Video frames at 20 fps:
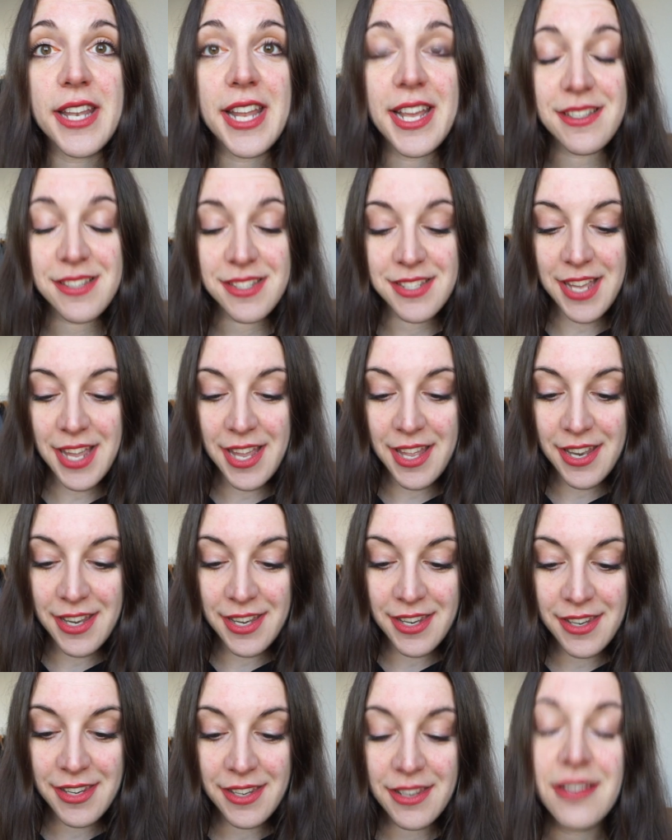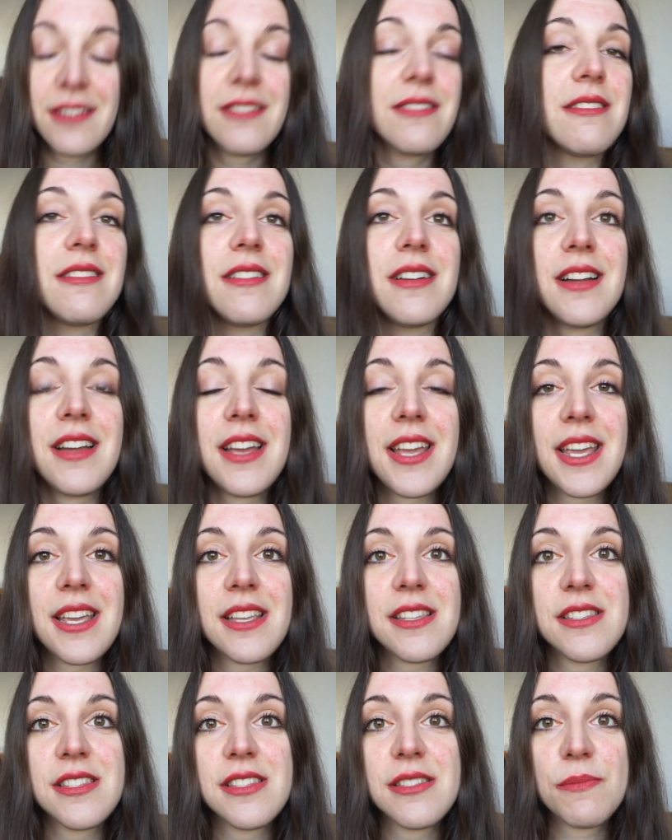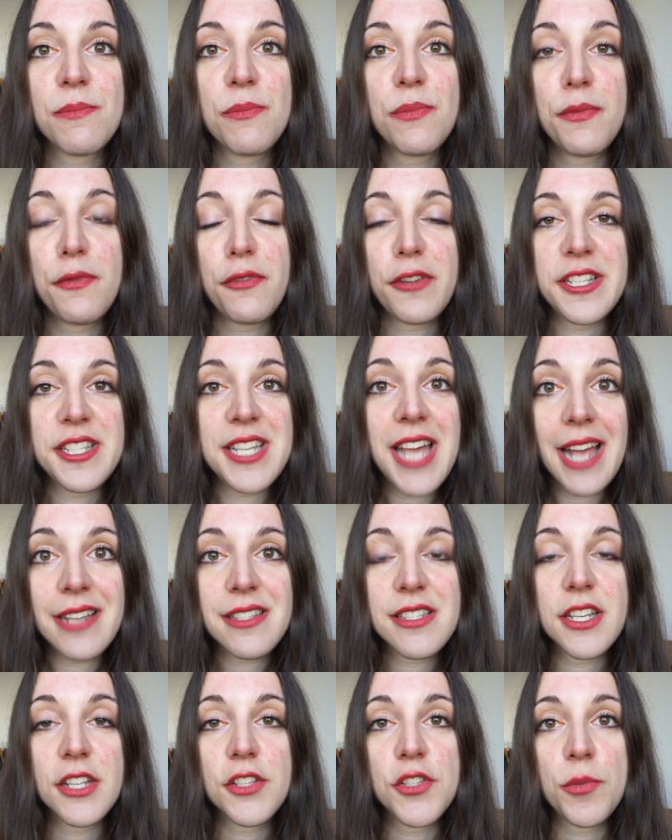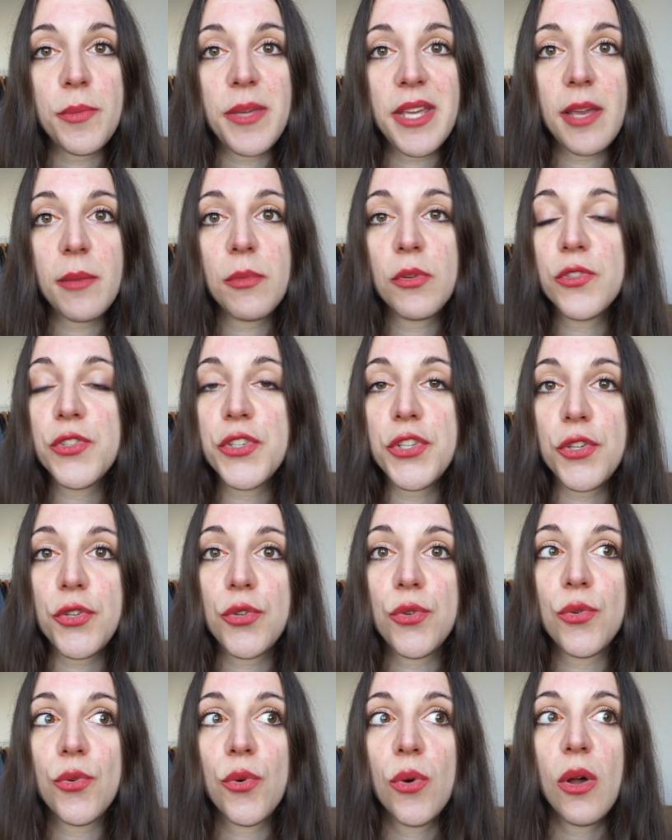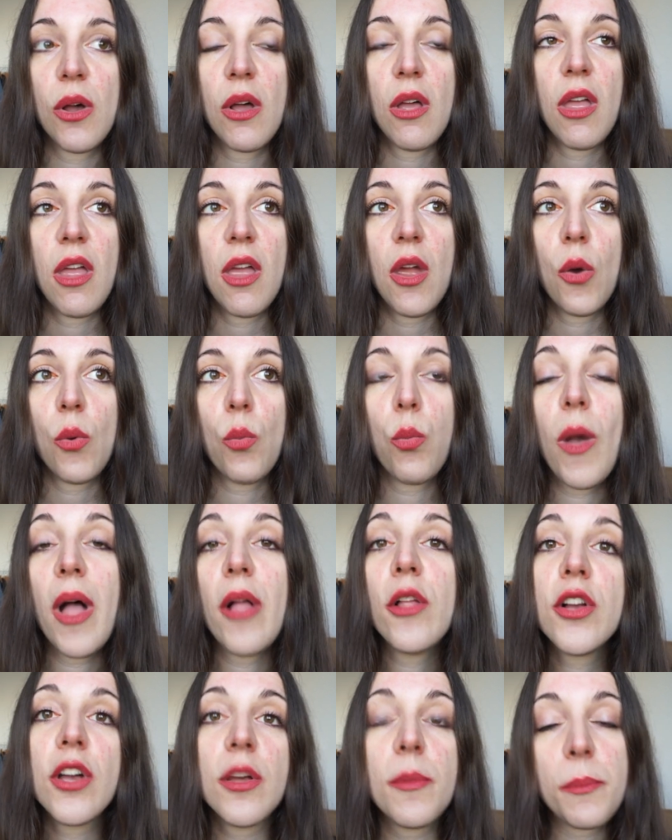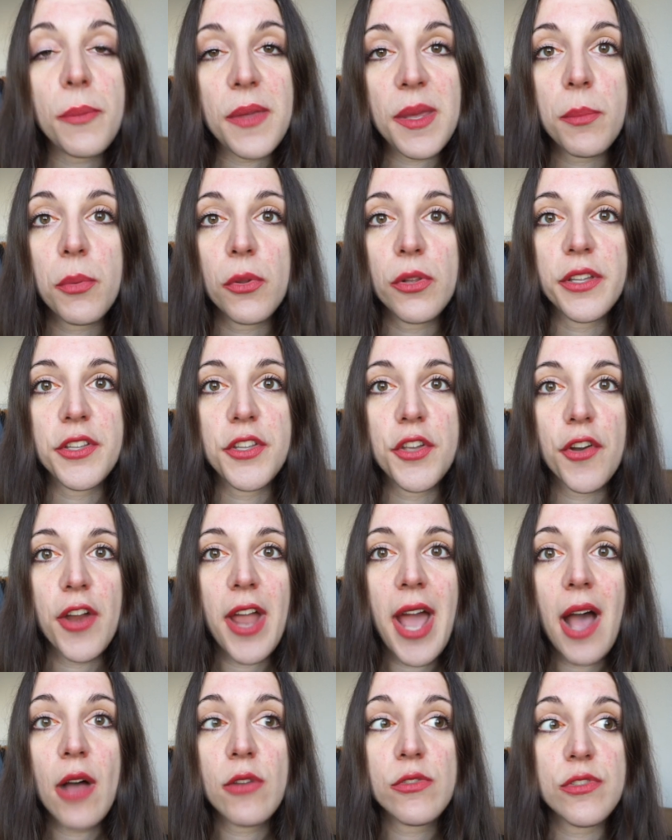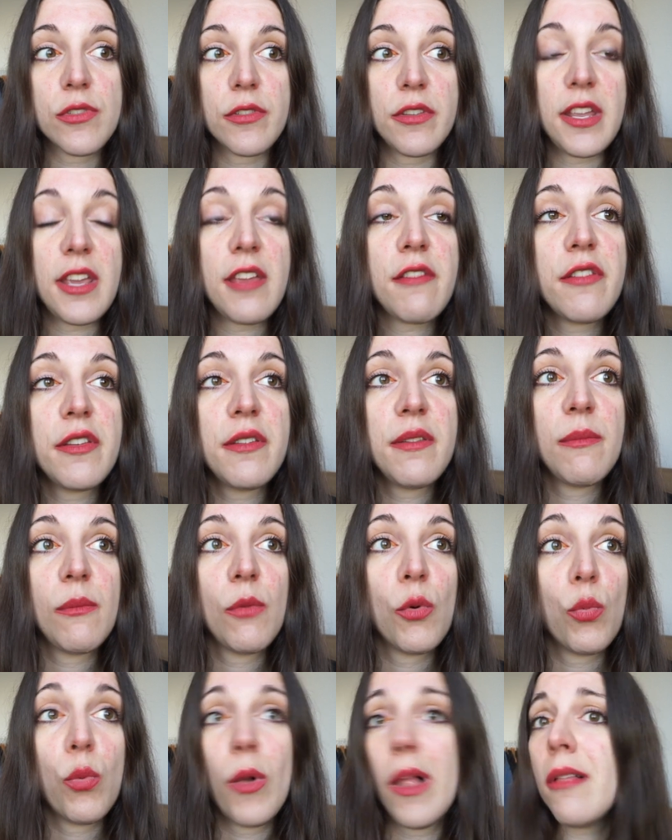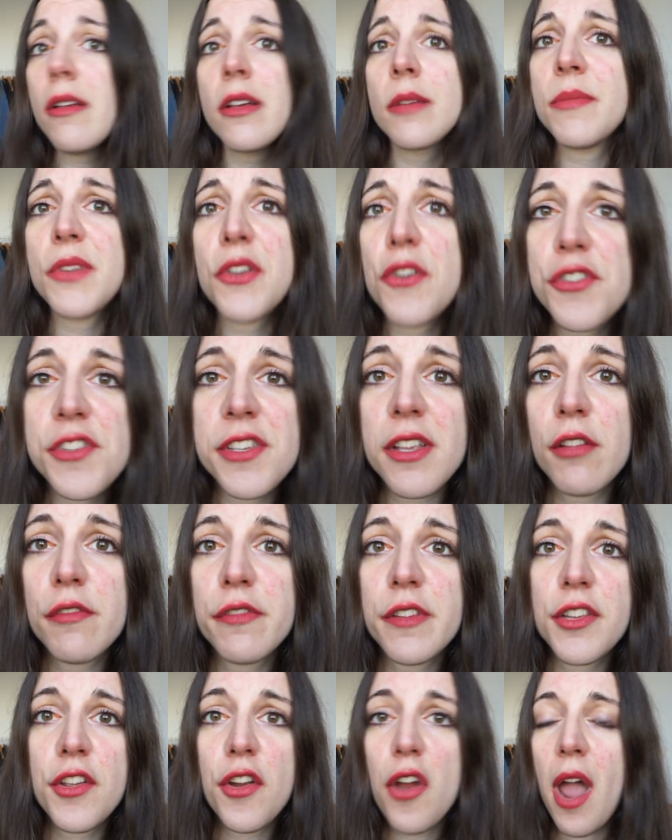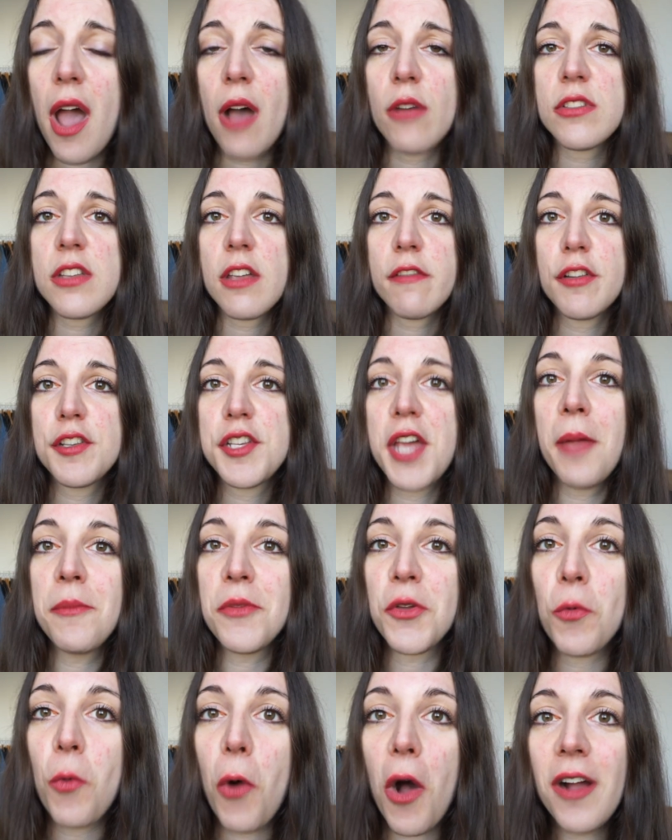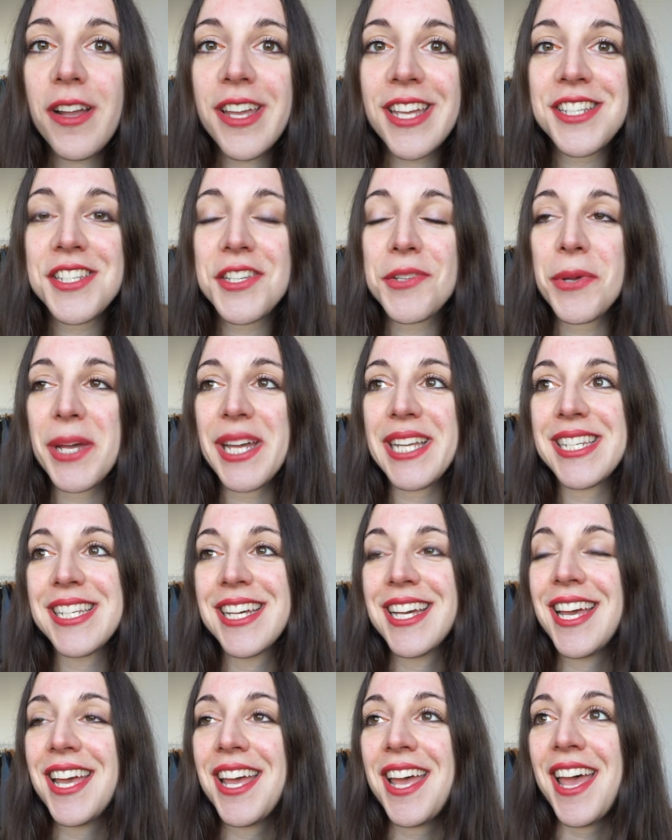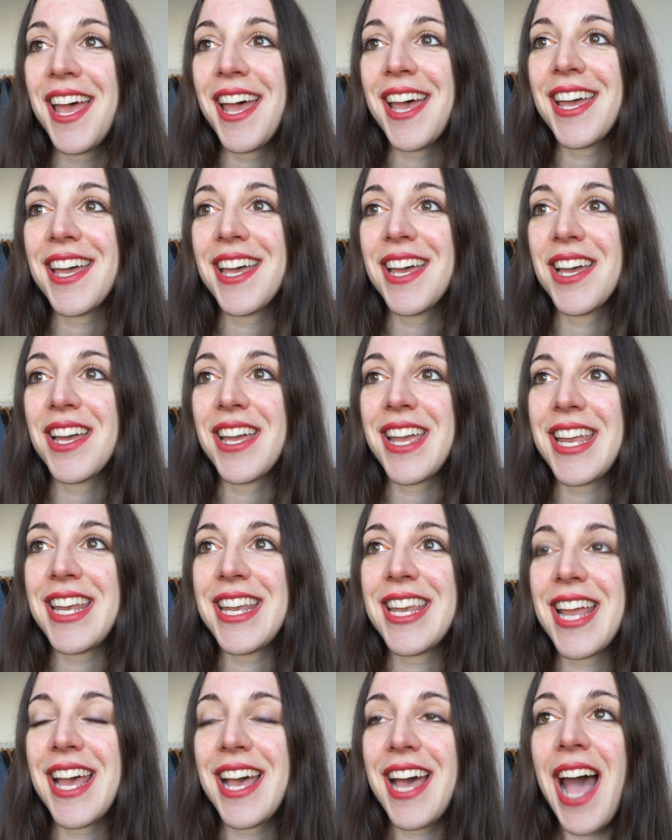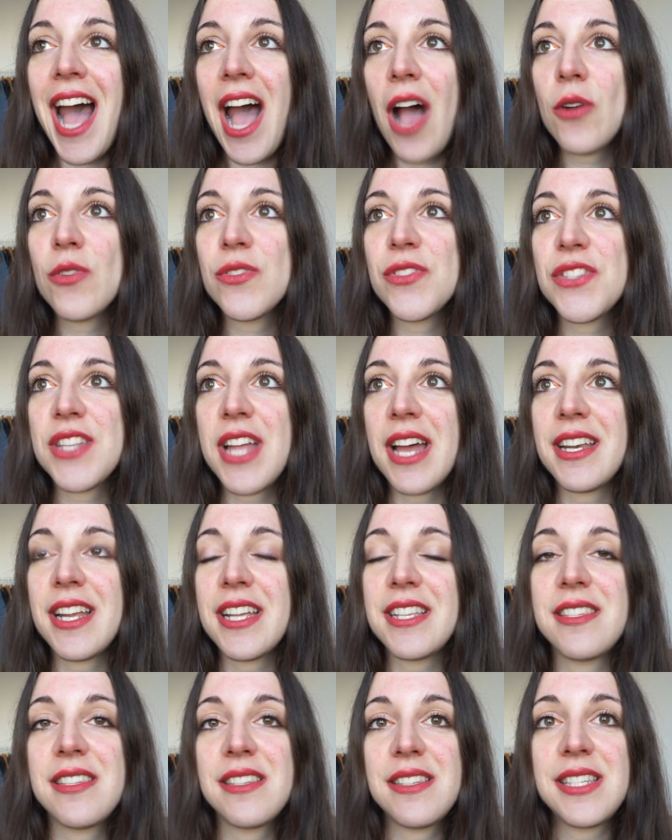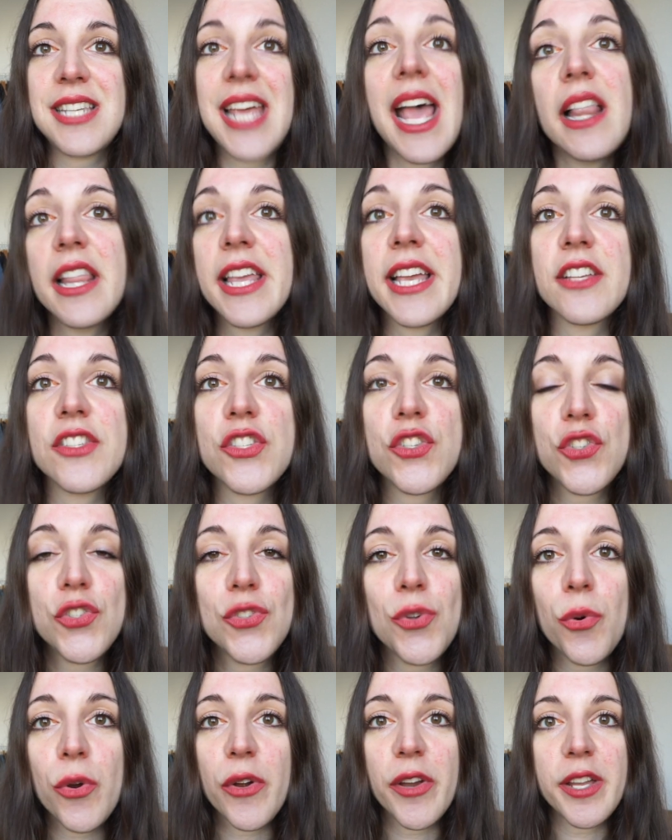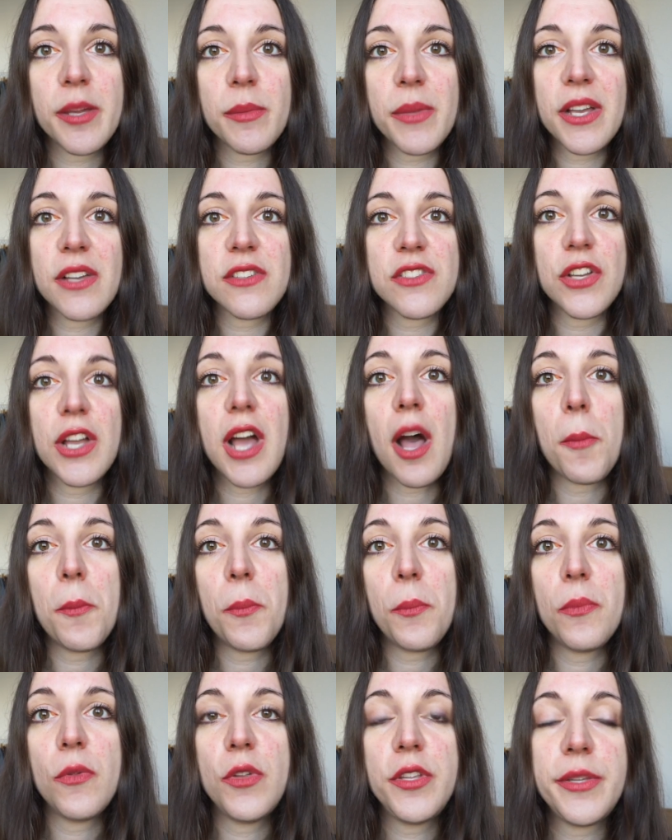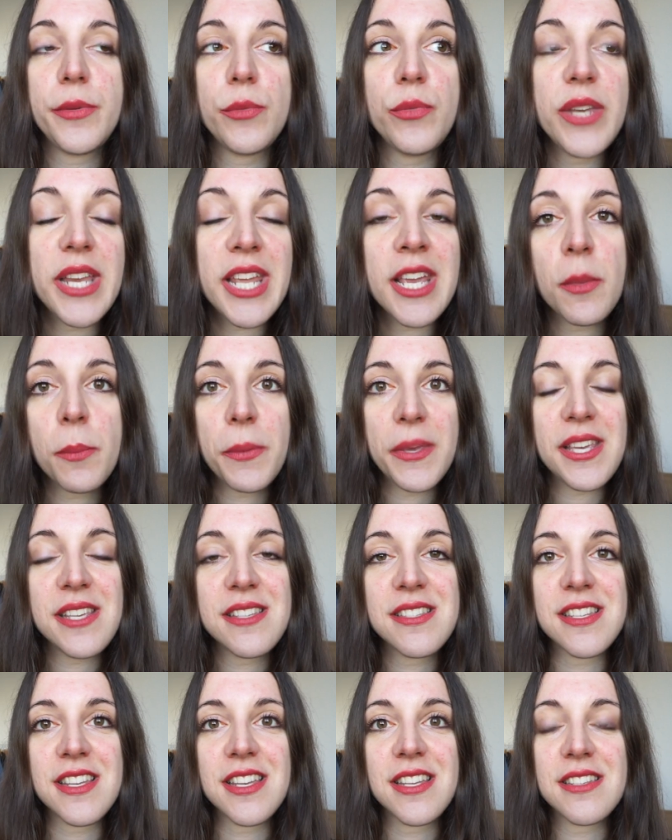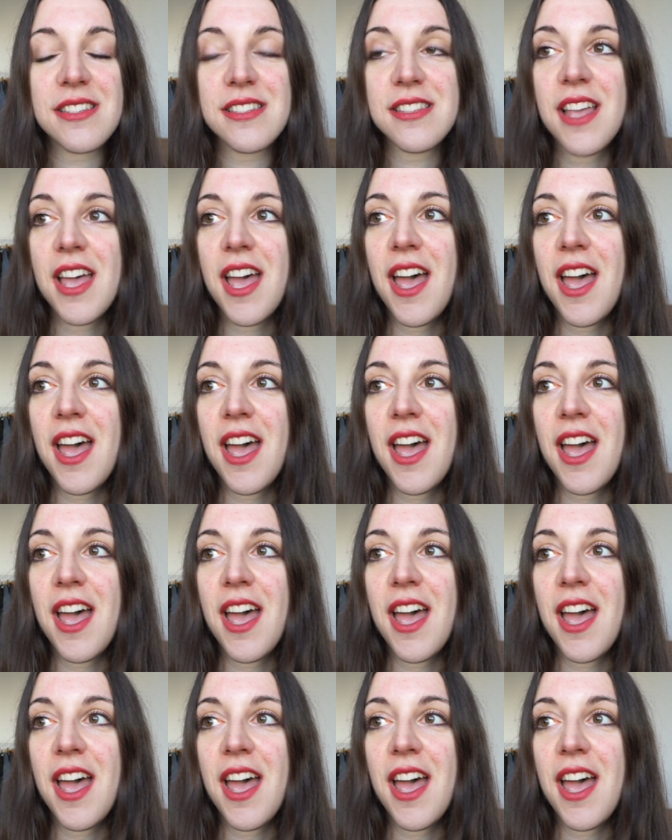this, and it's fantastic to be able to welcome people in your house, or even welcome yourself in your house every time you walk into it, in a house that is telling a story, because you got unique pieces